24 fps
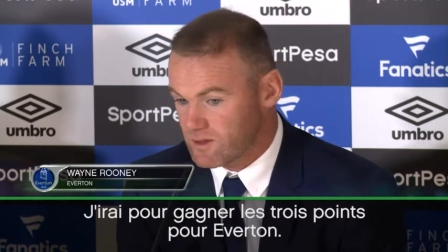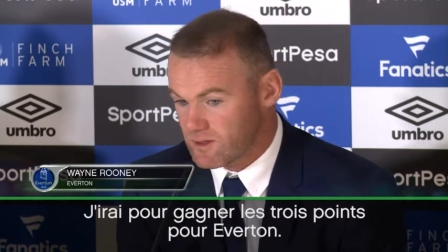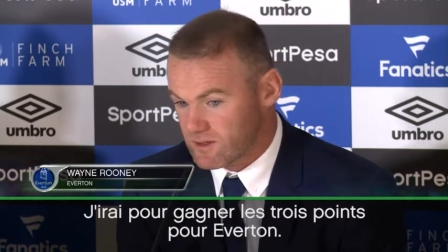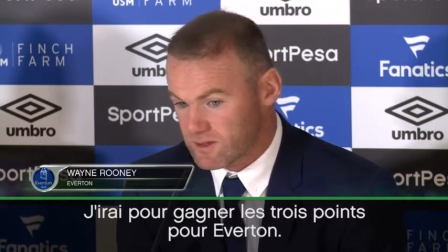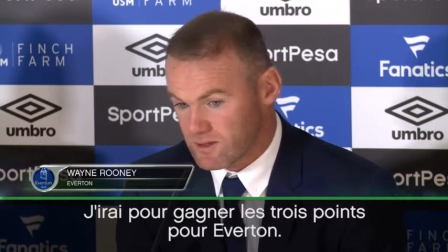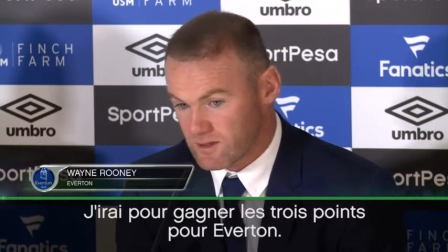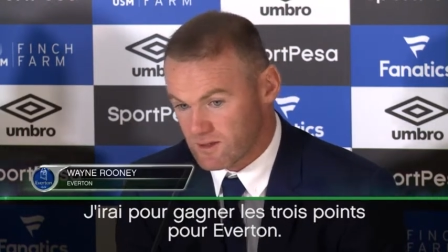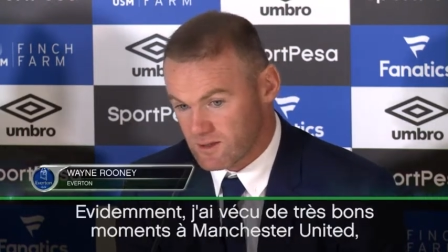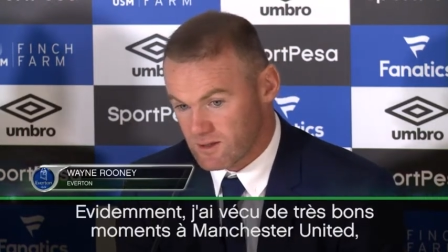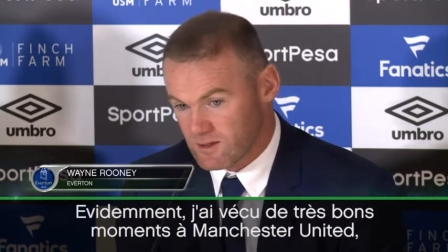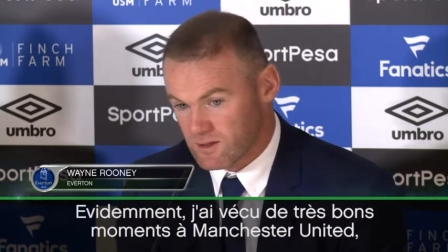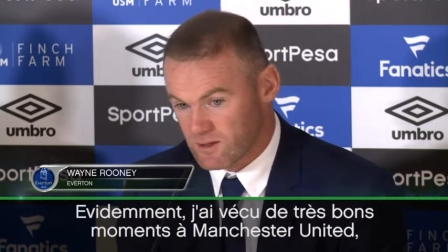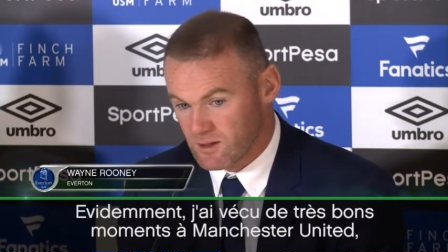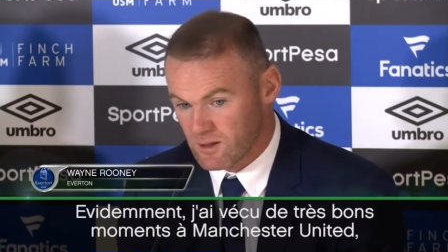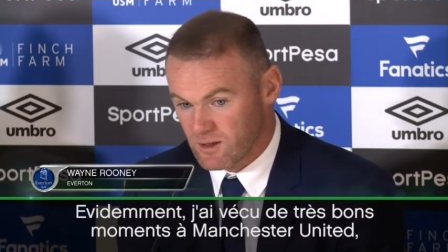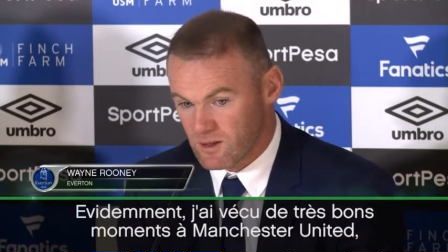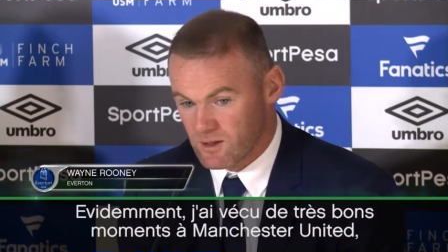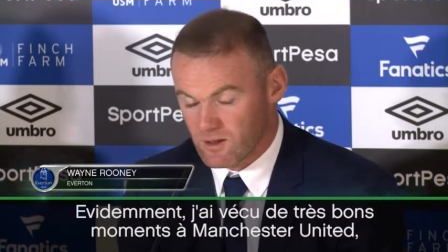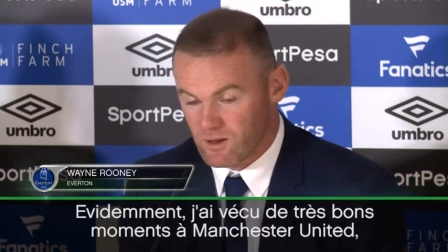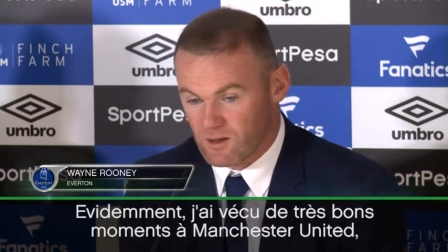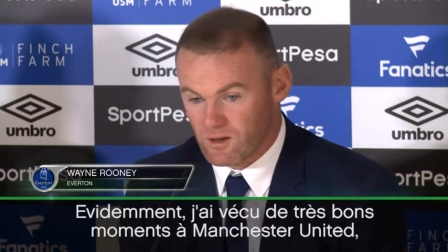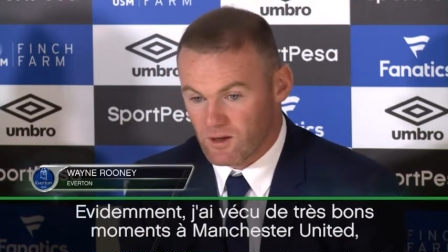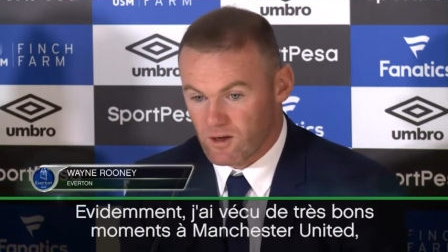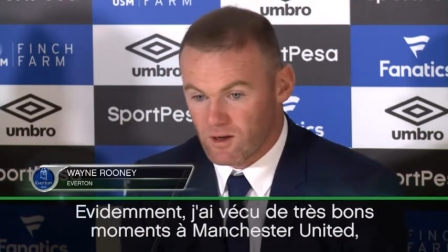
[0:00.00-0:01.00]
I think,
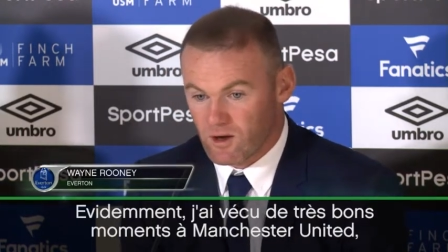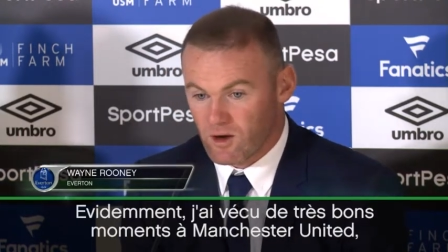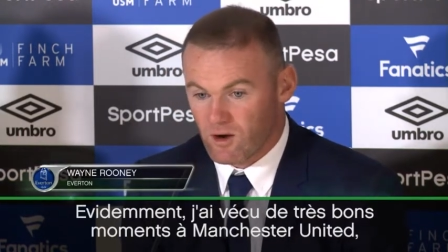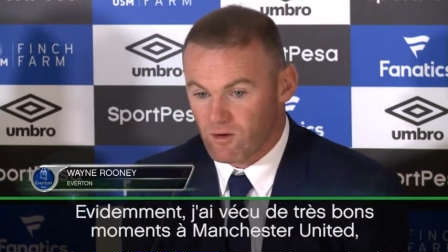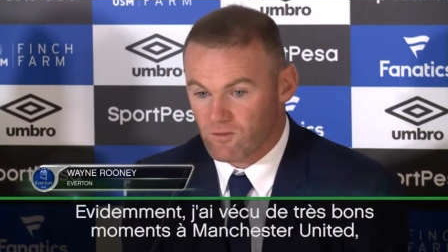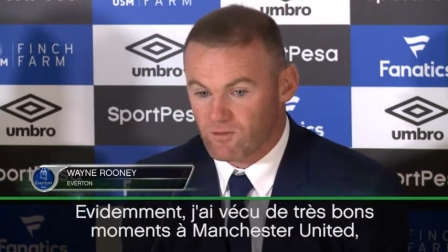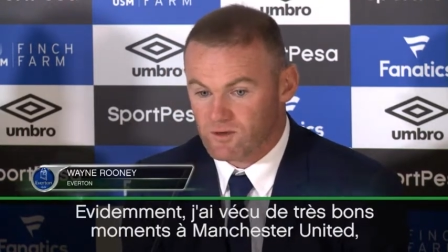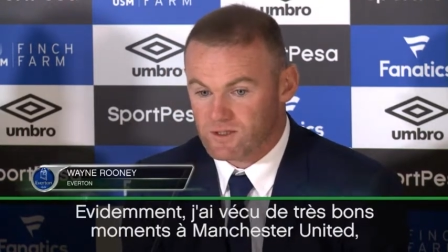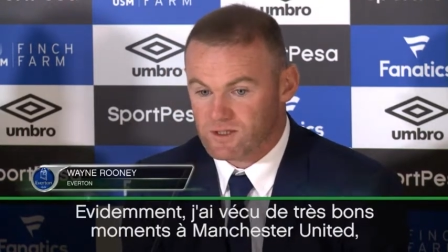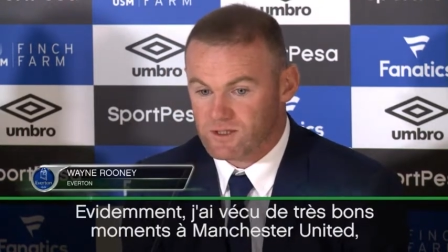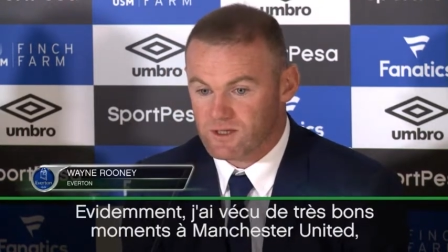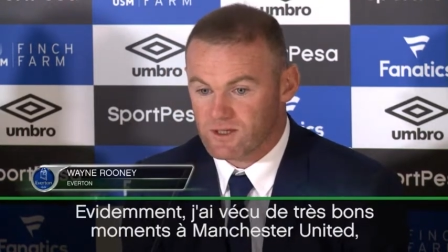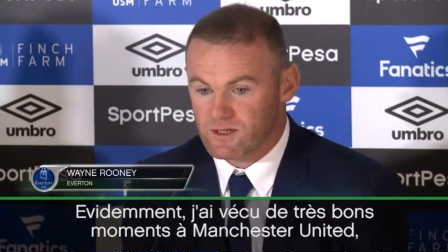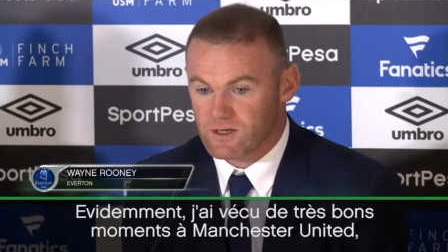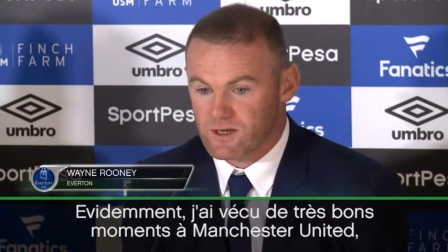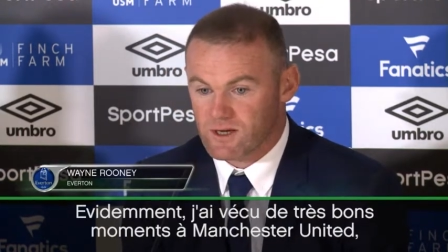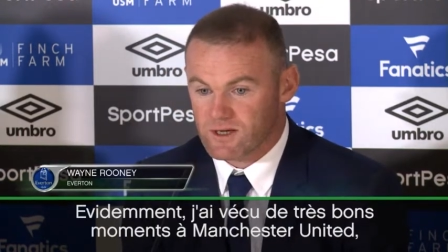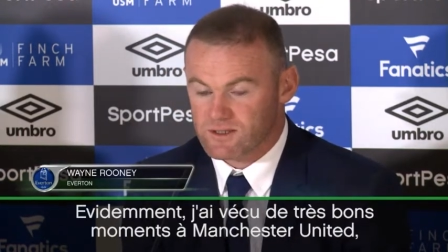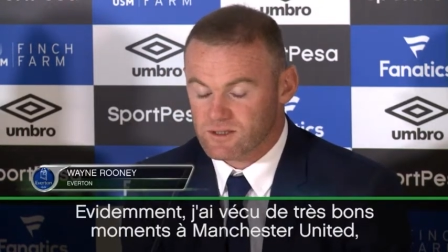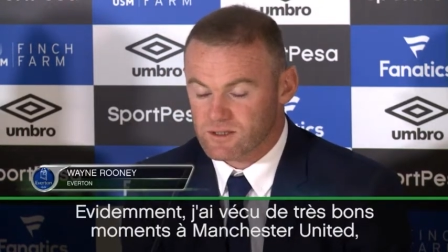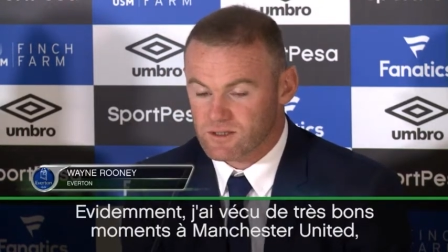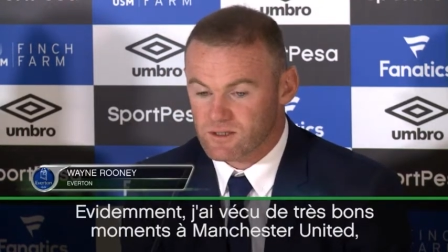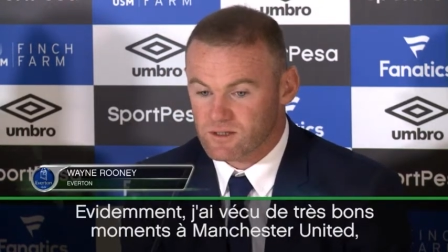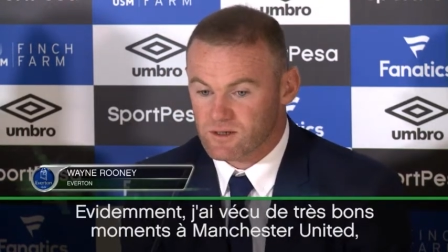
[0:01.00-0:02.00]
obviously, I
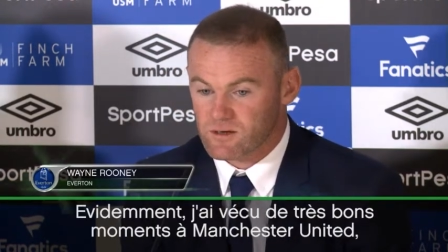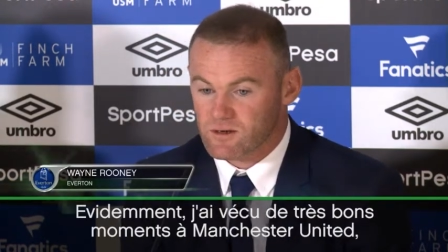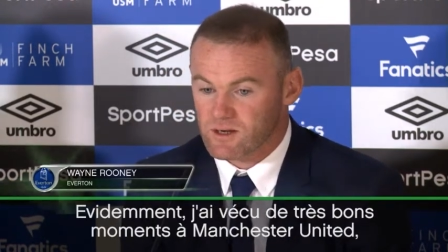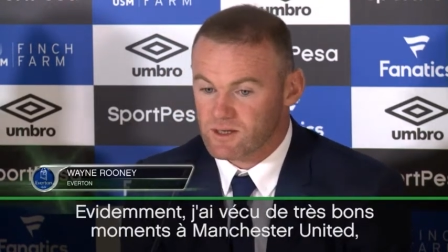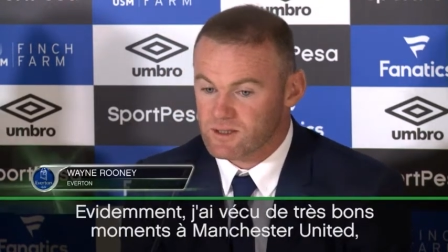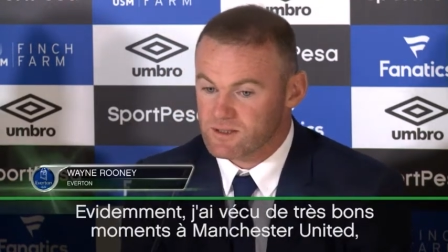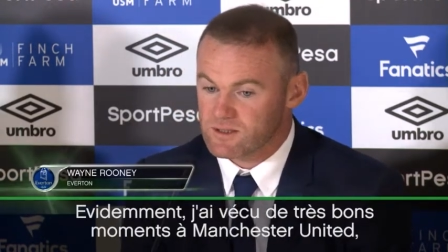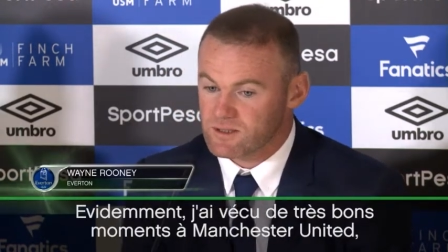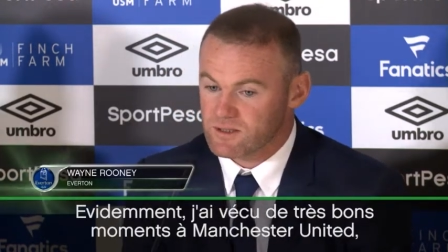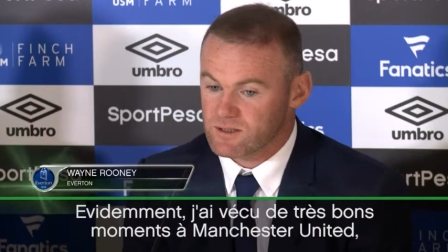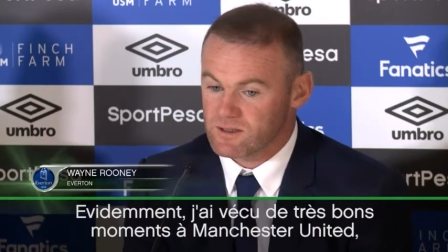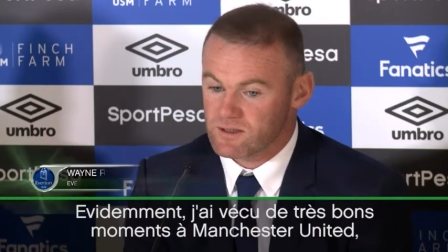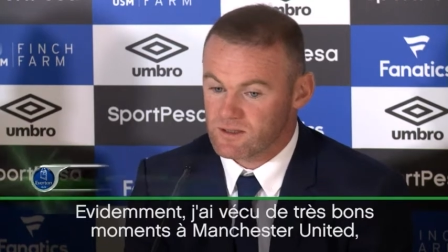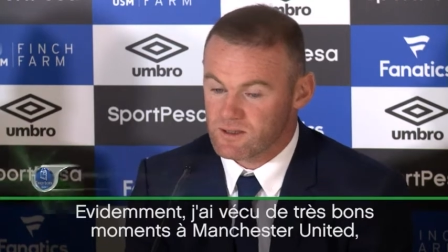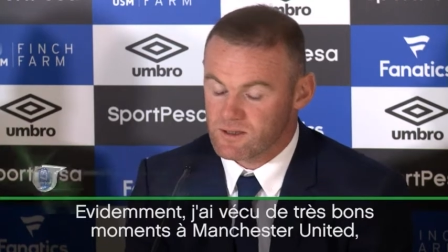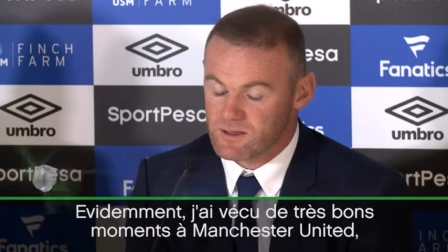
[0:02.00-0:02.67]
had a great